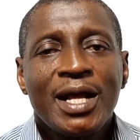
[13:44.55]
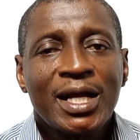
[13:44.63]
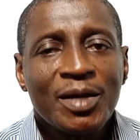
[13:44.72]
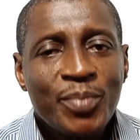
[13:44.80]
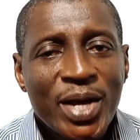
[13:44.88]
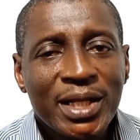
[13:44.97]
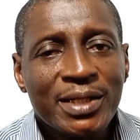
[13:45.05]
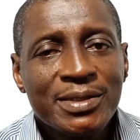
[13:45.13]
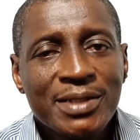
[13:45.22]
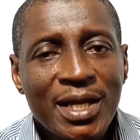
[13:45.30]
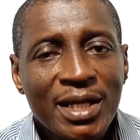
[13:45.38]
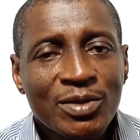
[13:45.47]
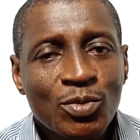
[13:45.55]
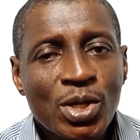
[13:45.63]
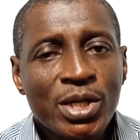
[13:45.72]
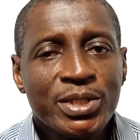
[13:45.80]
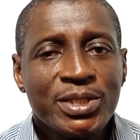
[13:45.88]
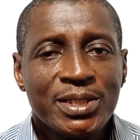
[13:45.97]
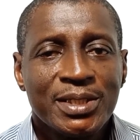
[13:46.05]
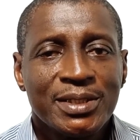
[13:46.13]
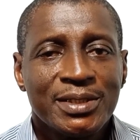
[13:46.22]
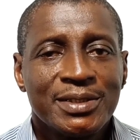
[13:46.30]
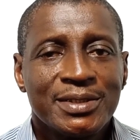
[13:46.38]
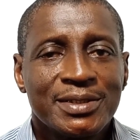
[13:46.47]
A Cappella and a Word,
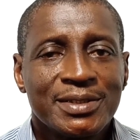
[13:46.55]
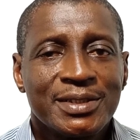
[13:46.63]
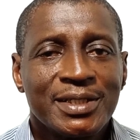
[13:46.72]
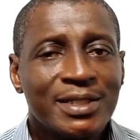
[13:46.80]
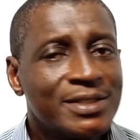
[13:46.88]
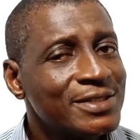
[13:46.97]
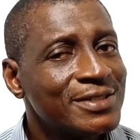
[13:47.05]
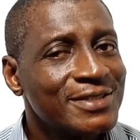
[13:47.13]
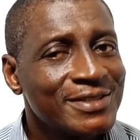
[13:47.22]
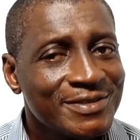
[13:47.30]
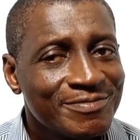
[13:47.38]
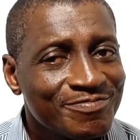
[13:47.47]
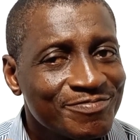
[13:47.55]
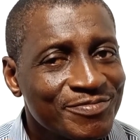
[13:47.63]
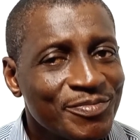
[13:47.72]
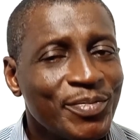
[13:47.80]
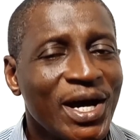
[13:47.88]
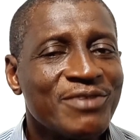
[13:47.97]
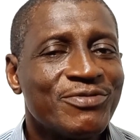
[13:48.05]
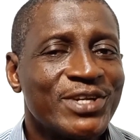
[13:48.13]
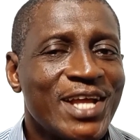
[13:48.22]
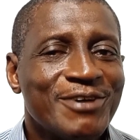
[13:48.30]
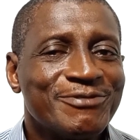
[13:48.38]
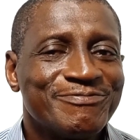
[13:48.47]
it's bye for
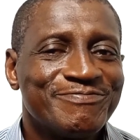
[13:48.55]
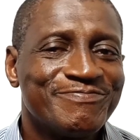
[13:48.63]
now.